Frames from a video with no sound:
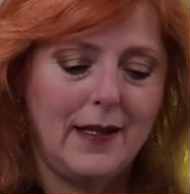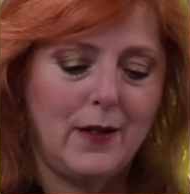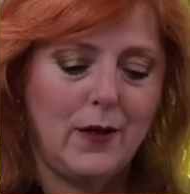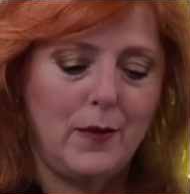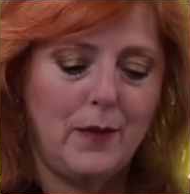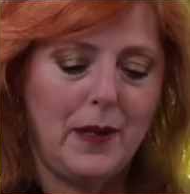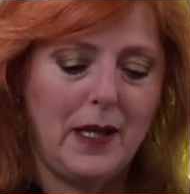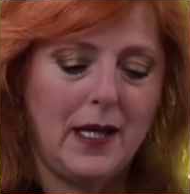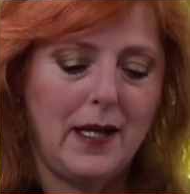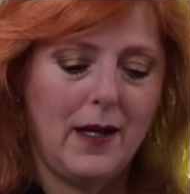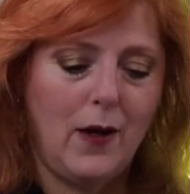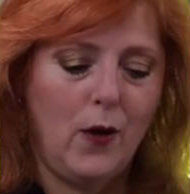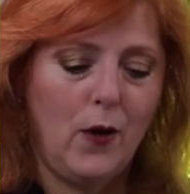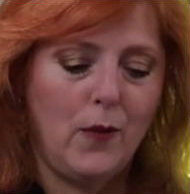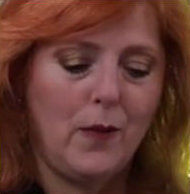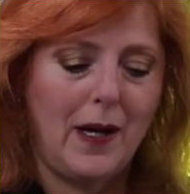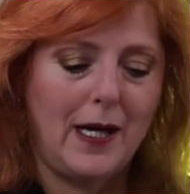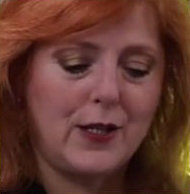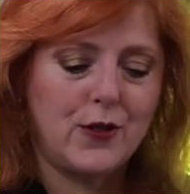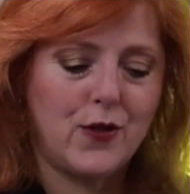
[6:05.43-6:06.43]
A little
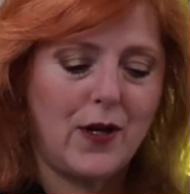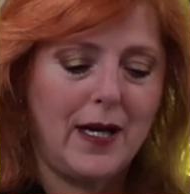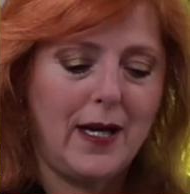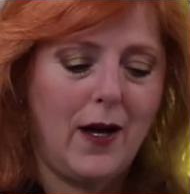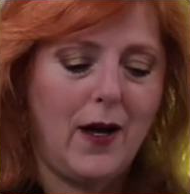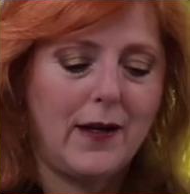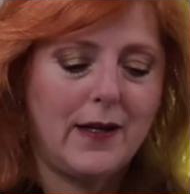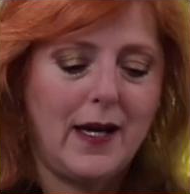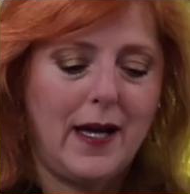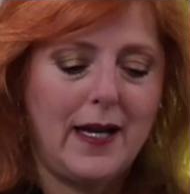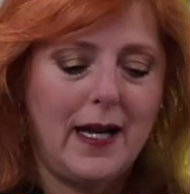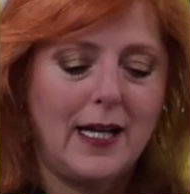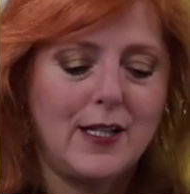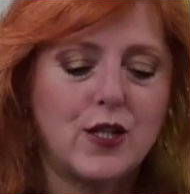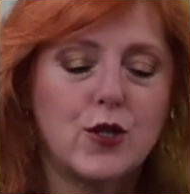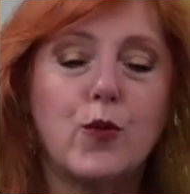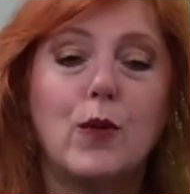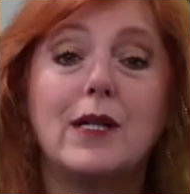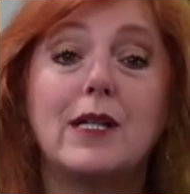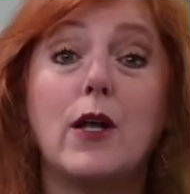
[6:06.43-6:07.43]
bit. Oh, I
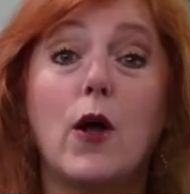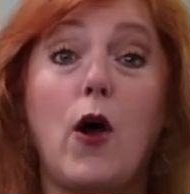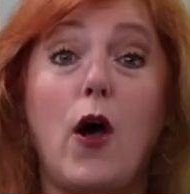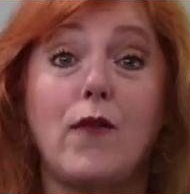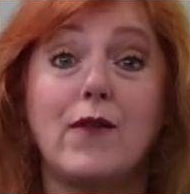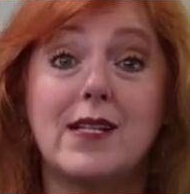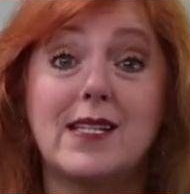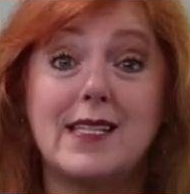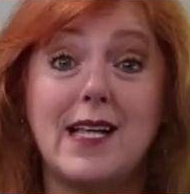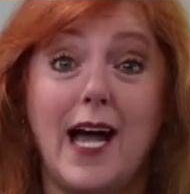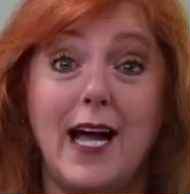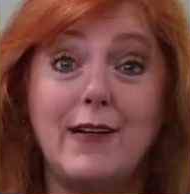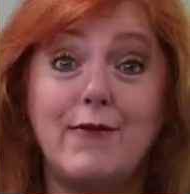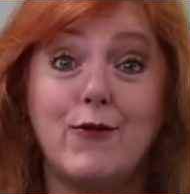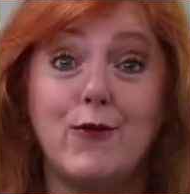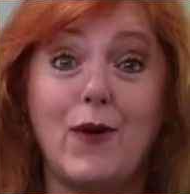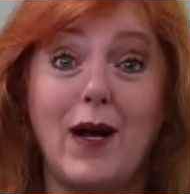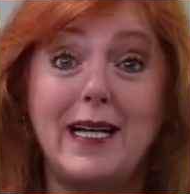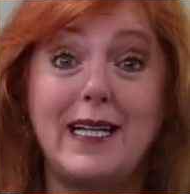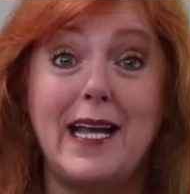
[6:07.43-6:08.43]
got it. I just wanted it on the
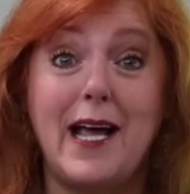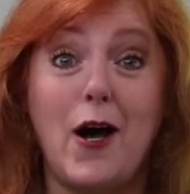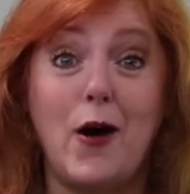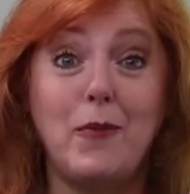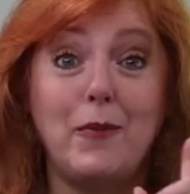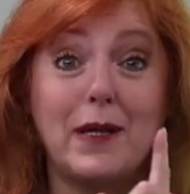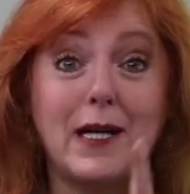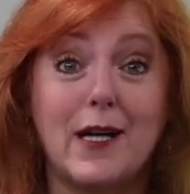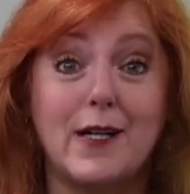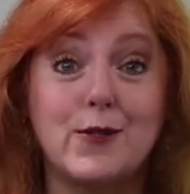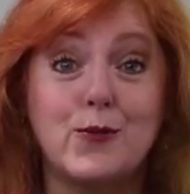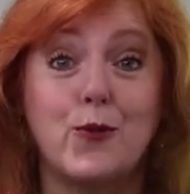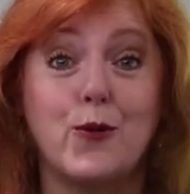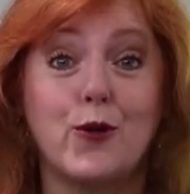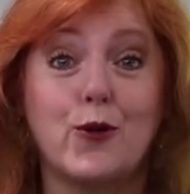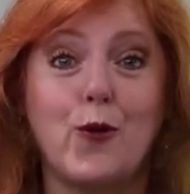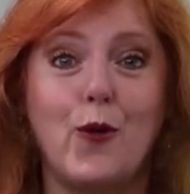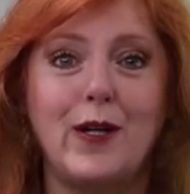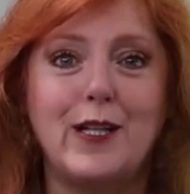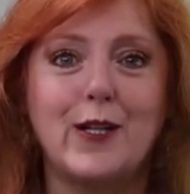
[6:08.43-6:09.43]
side for right now
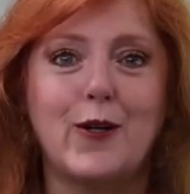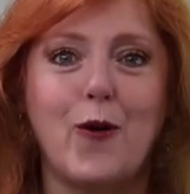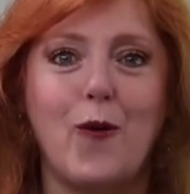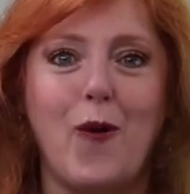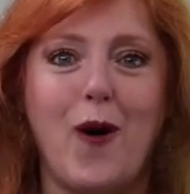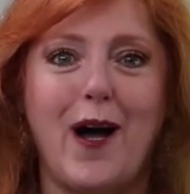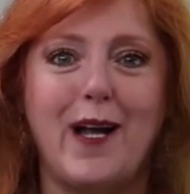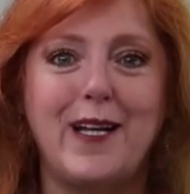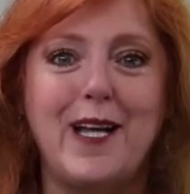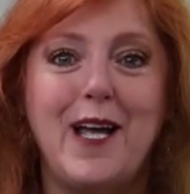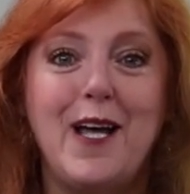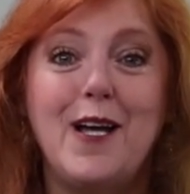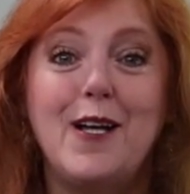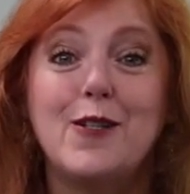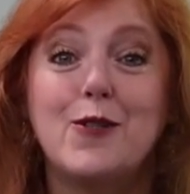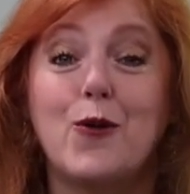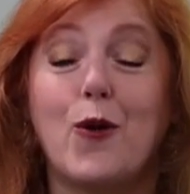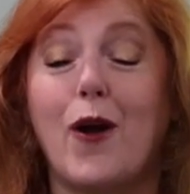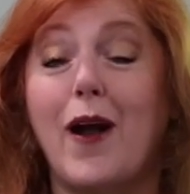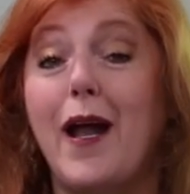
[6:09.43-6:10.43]
because we're going to go
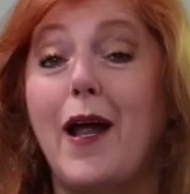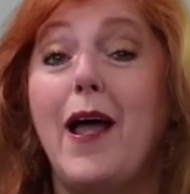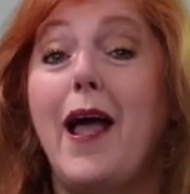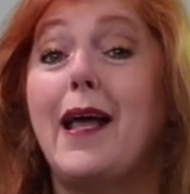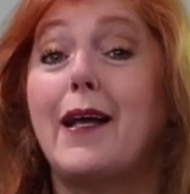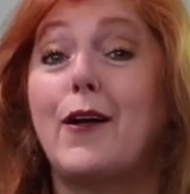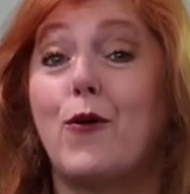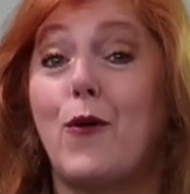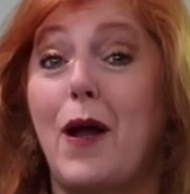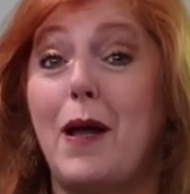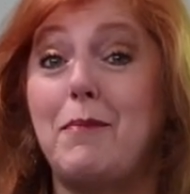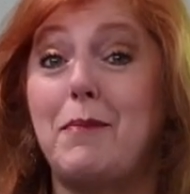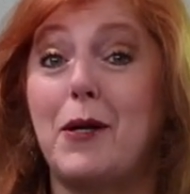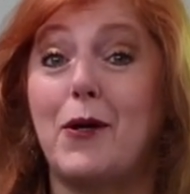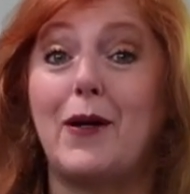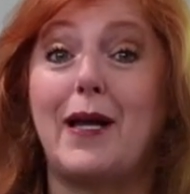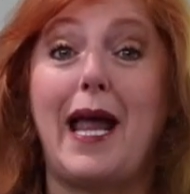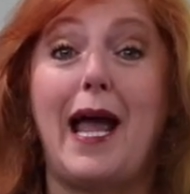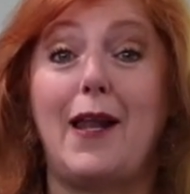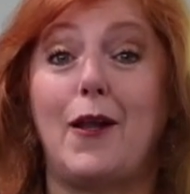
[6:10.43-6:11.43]
on to our
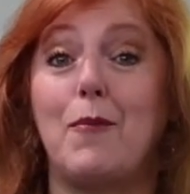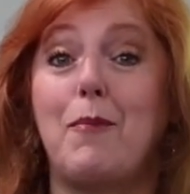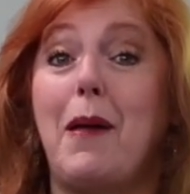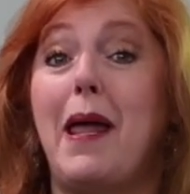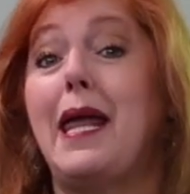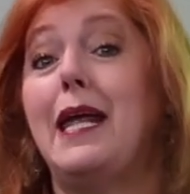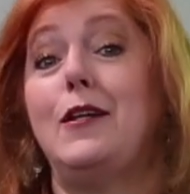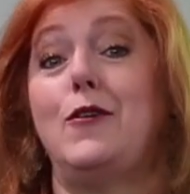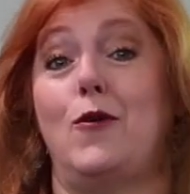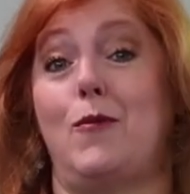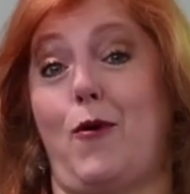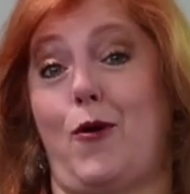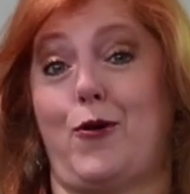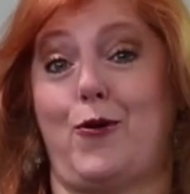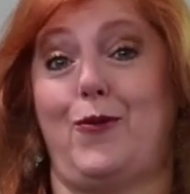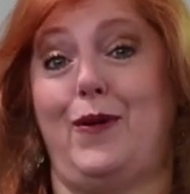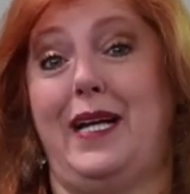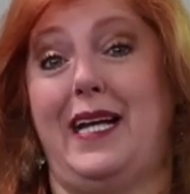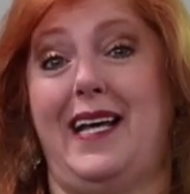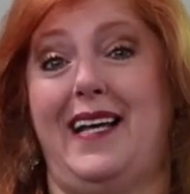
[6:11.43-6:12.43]
cranberry
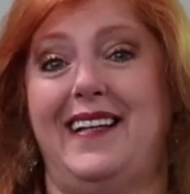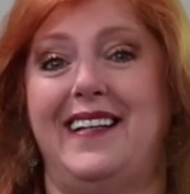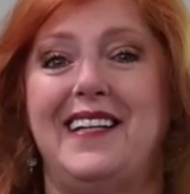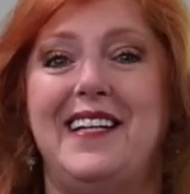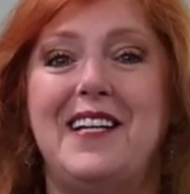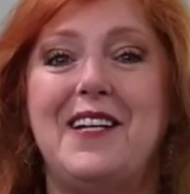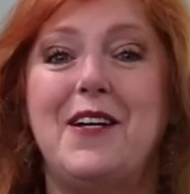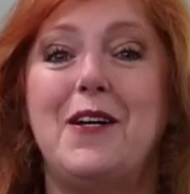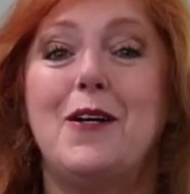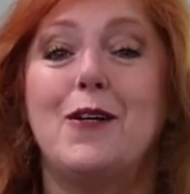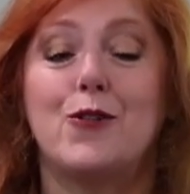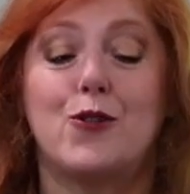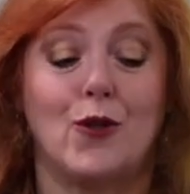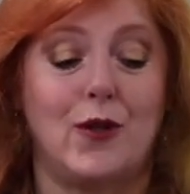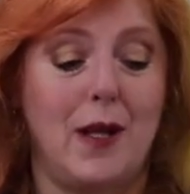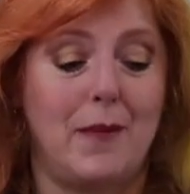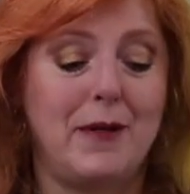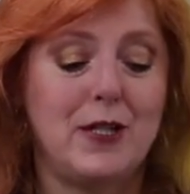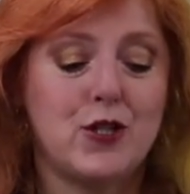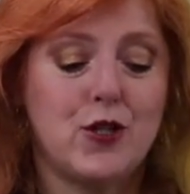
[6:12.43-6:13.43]
jalapeno margarita.
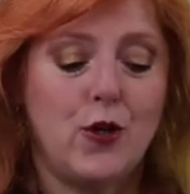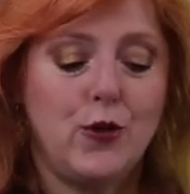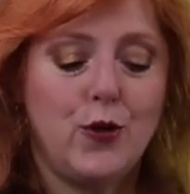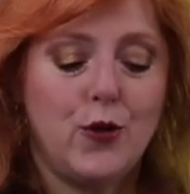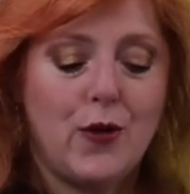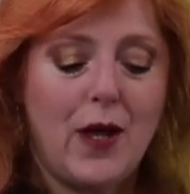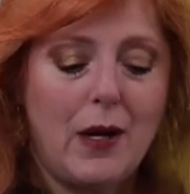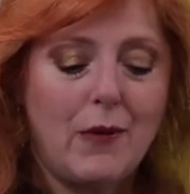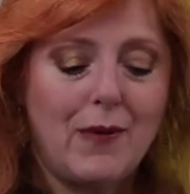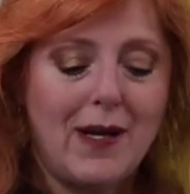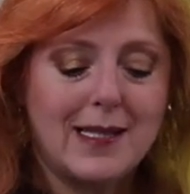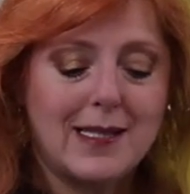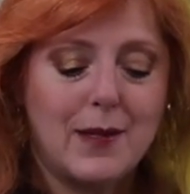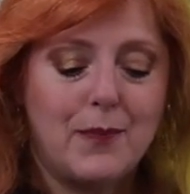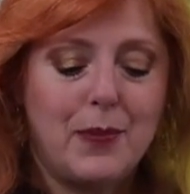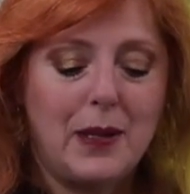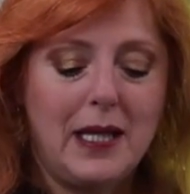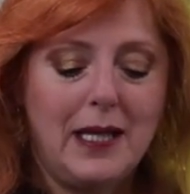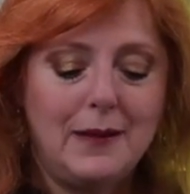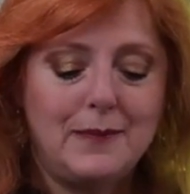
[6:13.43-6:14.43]
So let me show you that
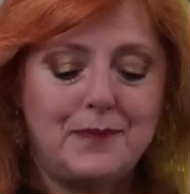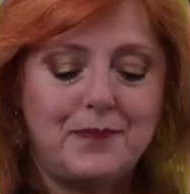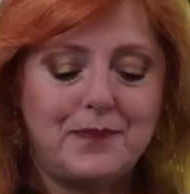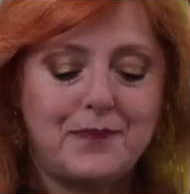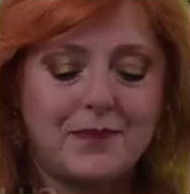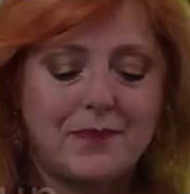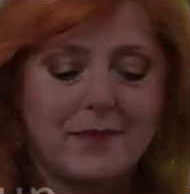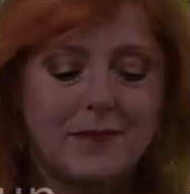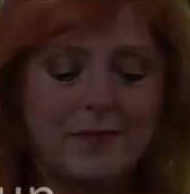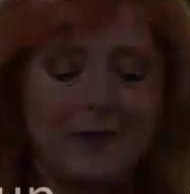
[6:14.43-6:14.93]
recipe.